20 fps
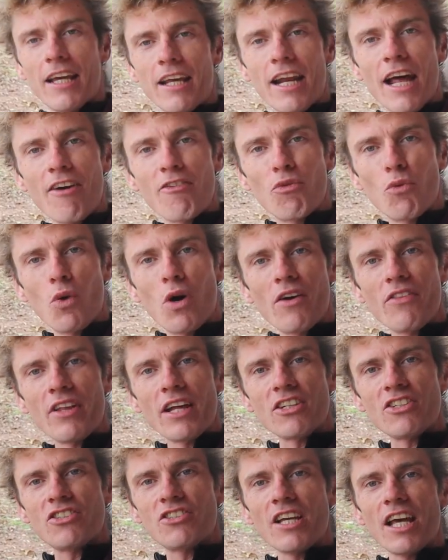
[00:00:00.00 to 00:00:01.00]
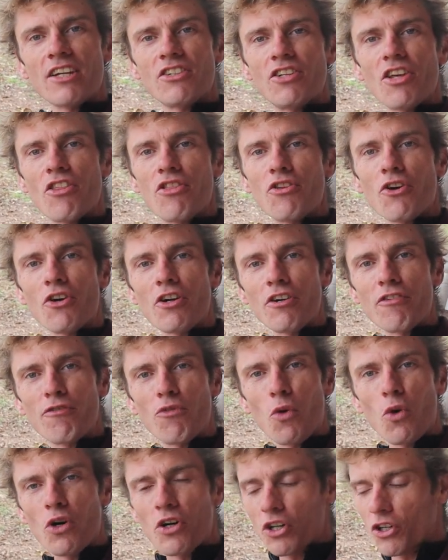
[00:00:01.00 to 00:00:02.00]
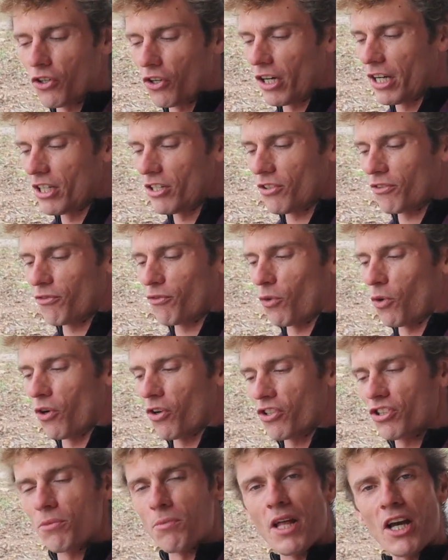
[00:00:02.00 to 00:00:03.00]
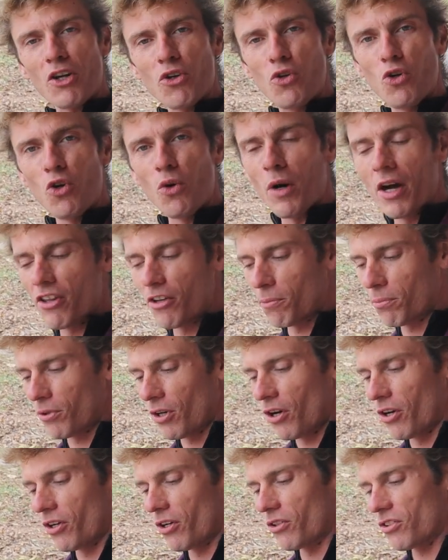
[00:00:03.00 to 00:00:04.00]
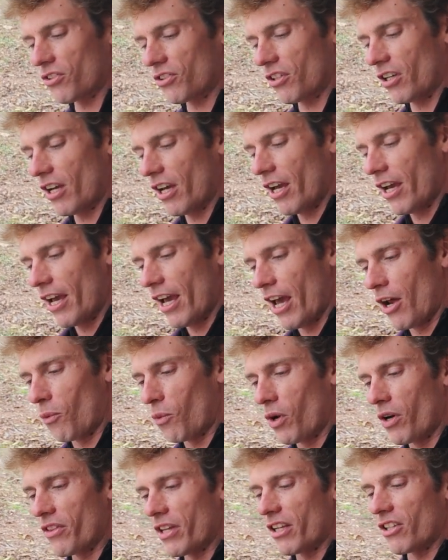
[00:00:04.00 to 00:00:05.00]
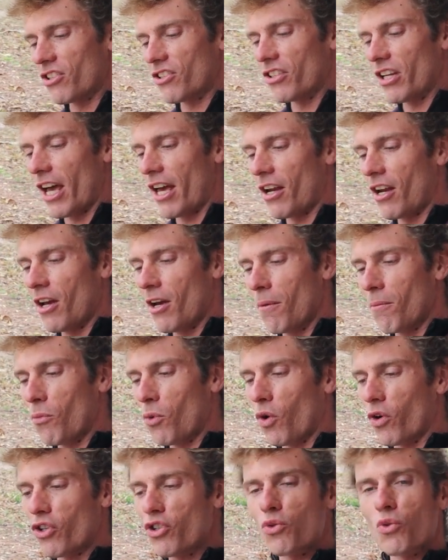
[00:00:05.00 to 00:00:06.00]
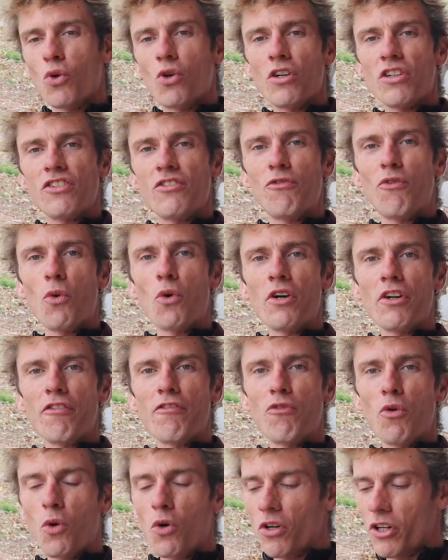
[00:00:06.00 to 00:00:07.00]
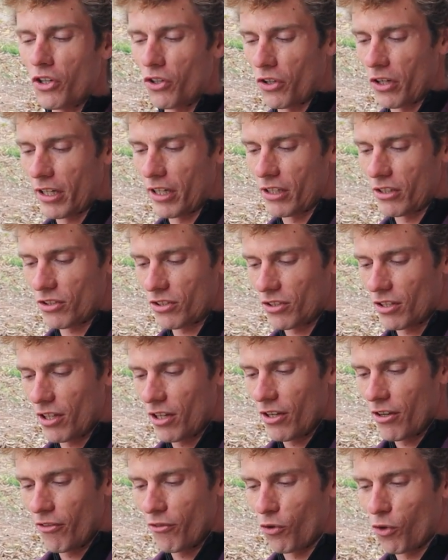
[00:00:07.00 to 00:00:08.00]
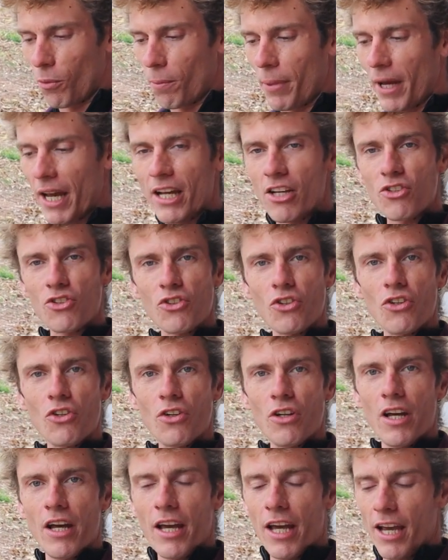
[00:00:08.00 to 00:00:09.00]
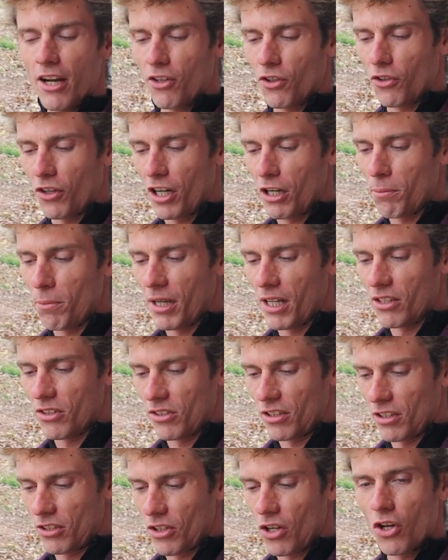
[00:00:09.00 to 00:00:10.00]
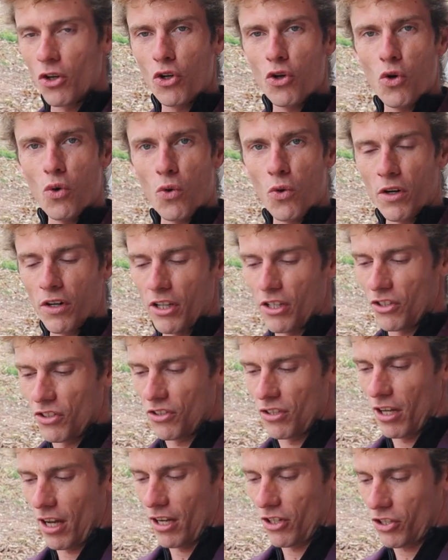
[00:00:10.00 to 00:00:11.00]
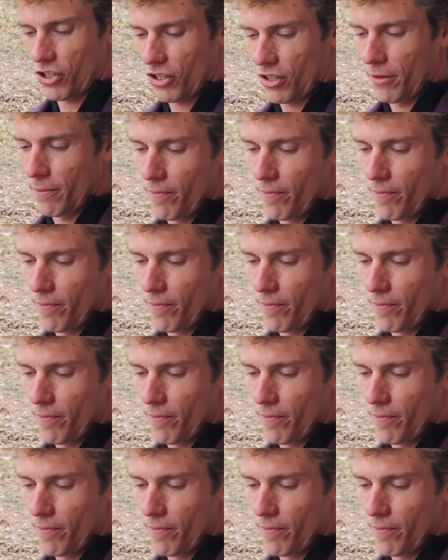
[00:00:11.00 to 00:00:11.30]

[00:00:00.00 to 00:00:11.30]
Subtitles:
could have one that's set to 34 degrees for some of that cool weather produce, and one that's set more towards 44 degrees for basil and green beans and corn and such.